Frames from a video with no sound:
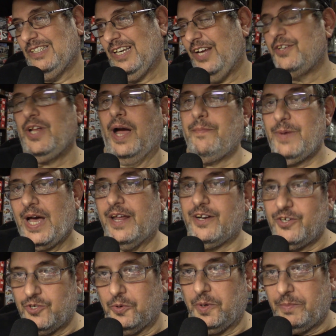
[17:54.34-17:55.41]
I'm not
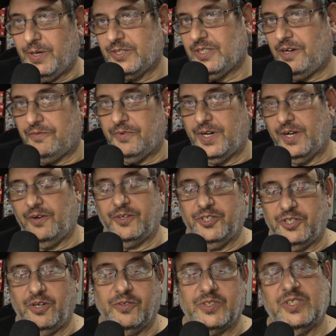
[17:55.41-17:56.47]
enjoying myself when I go to
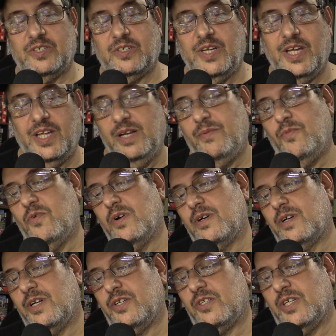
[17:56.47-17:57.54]
shows
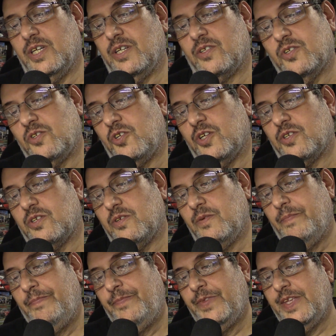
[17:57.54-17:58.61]
anymore because it's just
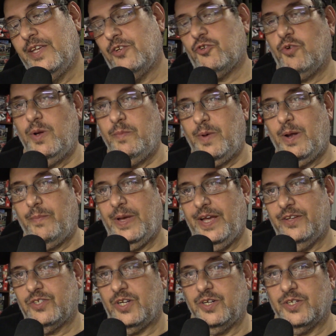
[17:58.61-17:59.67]
extreme amount of
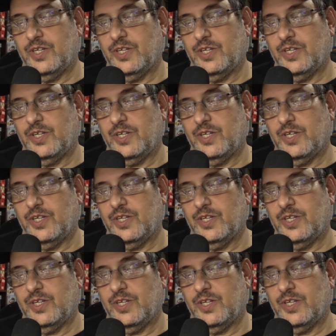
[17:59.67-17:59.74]
pains.